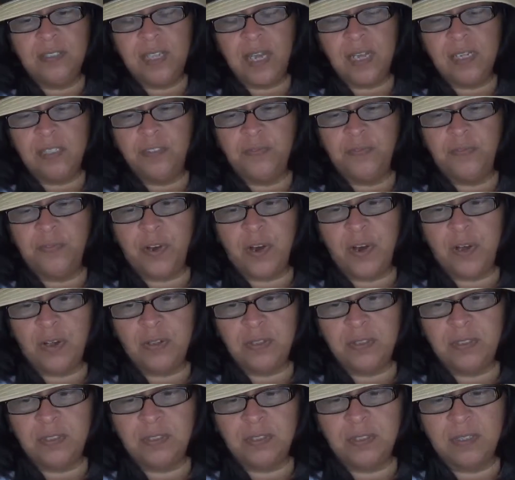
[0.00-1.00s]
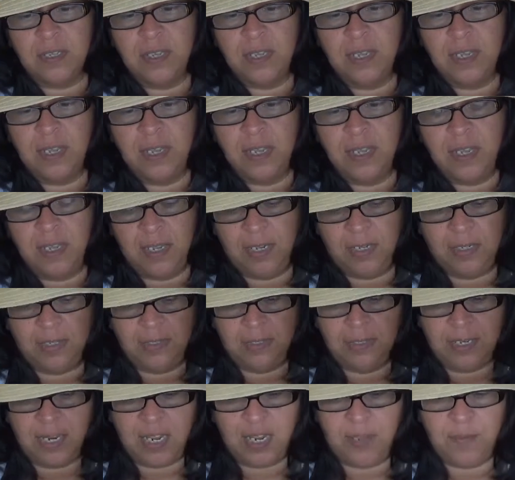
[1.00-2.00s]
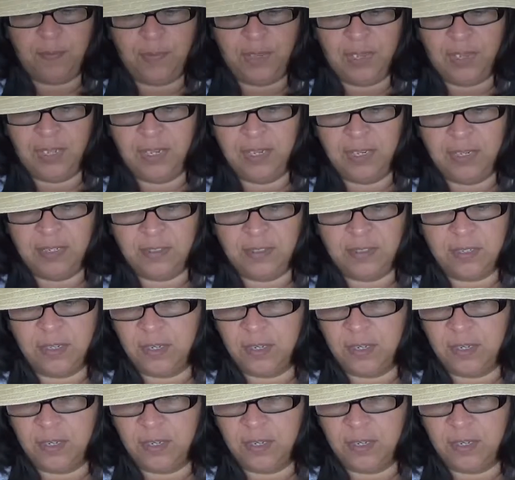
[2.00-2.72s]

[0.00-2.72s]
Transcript: That's false. His name is